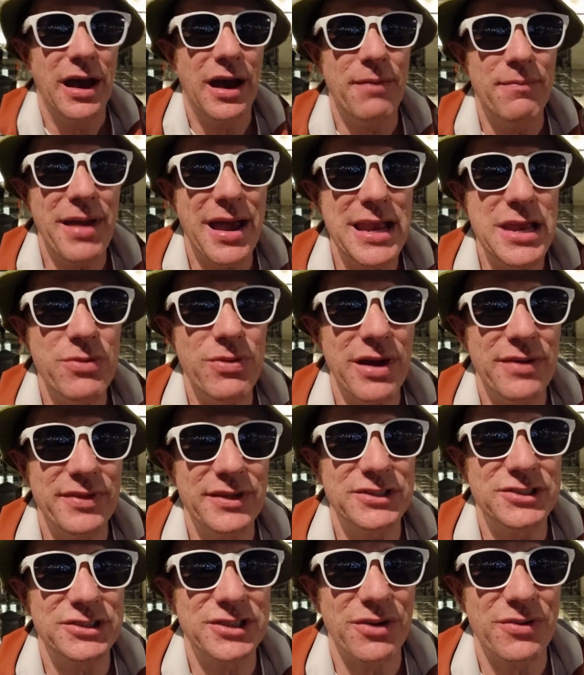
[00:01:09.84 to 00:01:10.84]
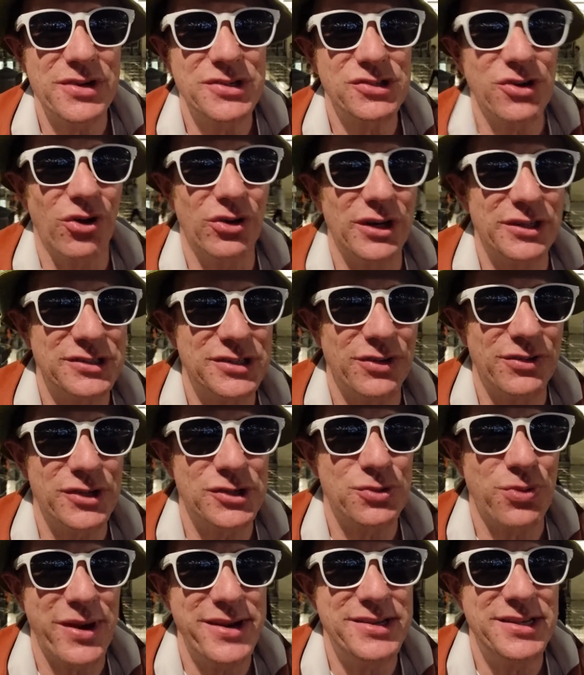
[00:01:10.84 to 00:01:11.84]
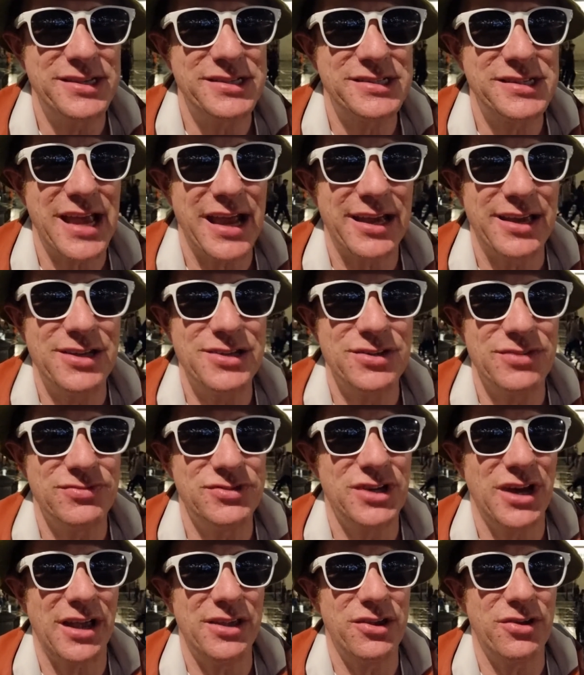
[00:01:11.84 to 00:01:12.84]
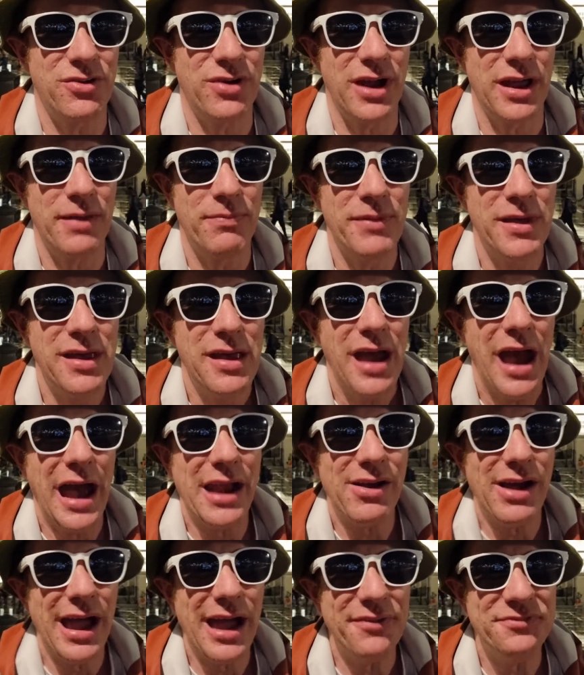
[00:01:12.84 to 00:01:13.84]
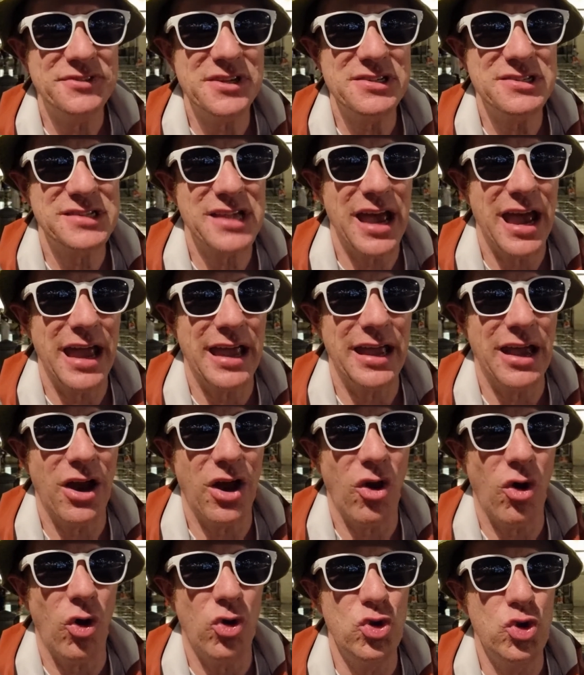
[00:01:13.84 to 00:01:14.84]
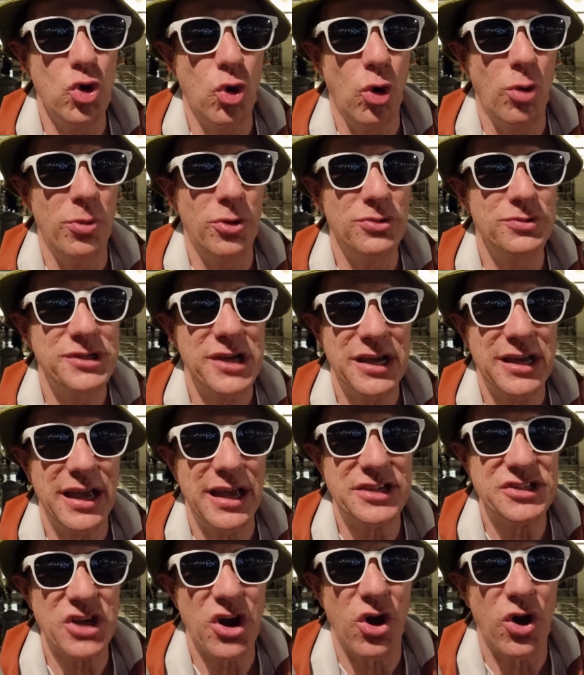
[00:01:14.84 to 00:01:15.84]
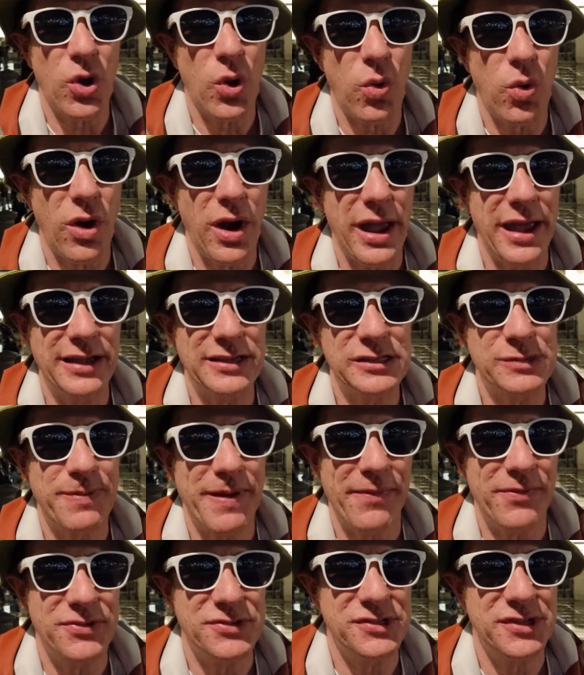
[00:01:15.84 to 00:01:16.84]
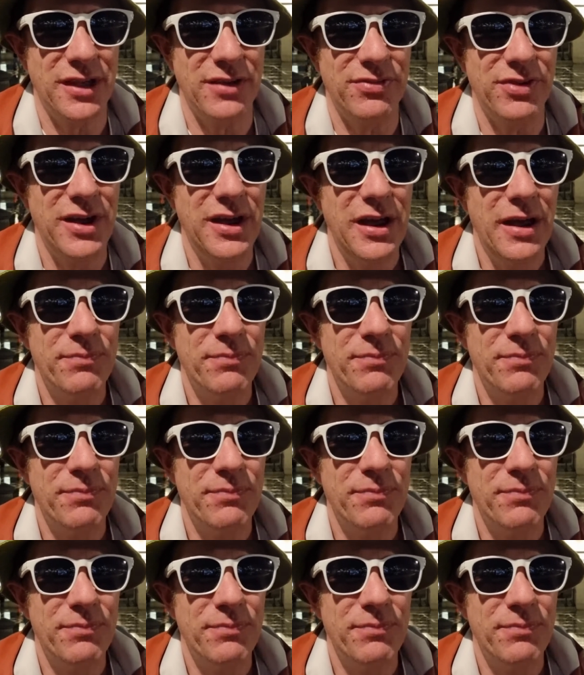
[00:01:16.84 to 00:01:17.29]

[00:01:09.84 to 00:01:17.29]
Anyway, this show is on until the 22nd of January, and I have to say, normal tickets are quite expensive.